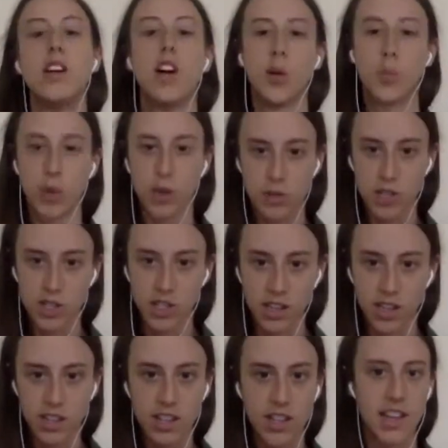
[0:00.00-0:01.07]
approach it
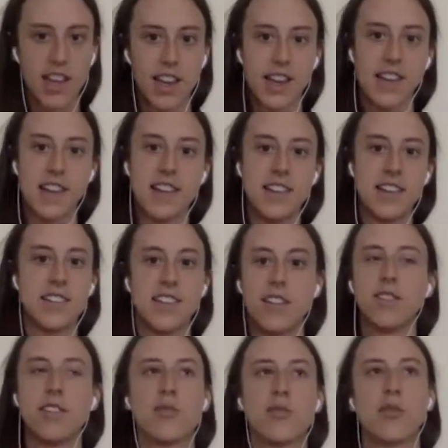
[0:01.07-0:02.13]
all, and
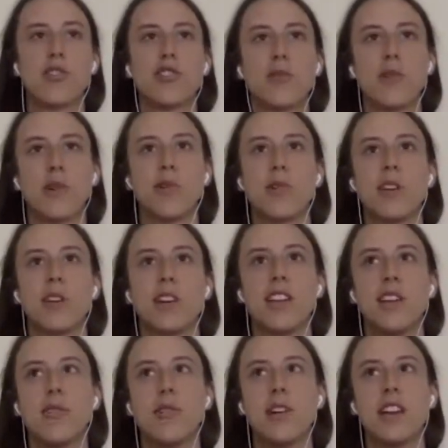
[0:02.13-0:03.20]
definitely approaching my work
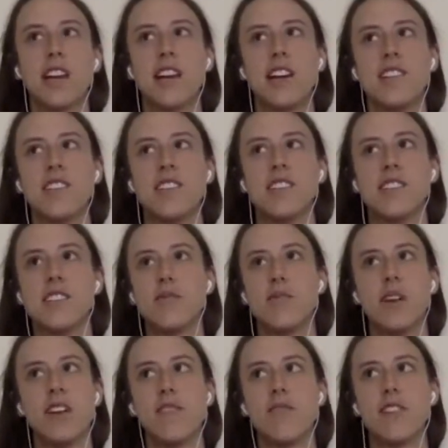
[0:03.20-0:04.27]
that way has
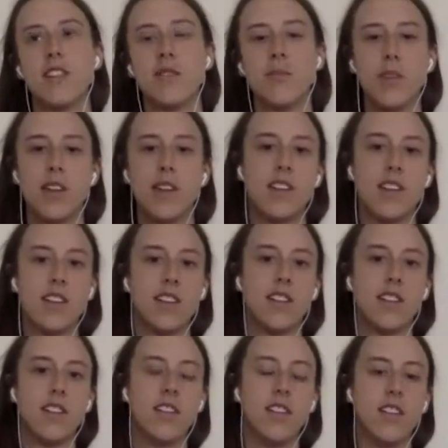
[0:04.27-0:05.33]
benefited me
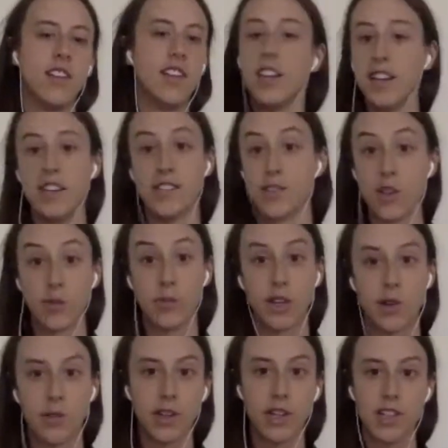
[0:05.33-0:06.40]
in so
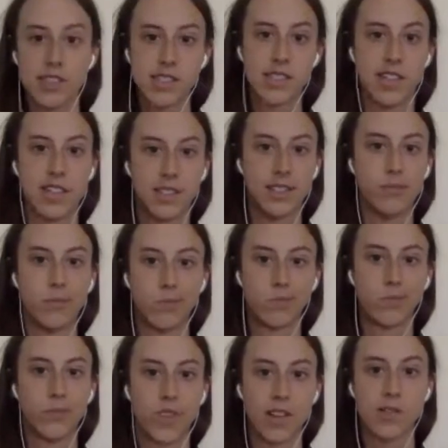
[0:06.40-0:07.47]
many ways
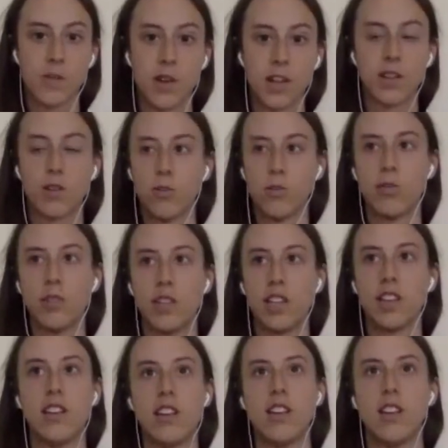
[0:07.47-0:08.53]
as well, and
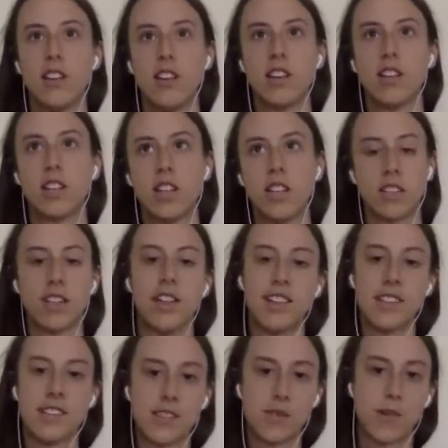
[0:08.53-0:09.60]
hopefully our
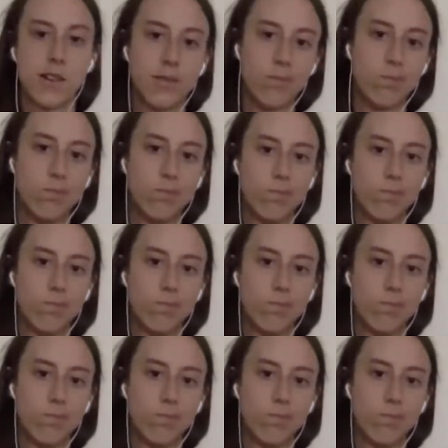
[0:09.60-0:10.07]
clients as well.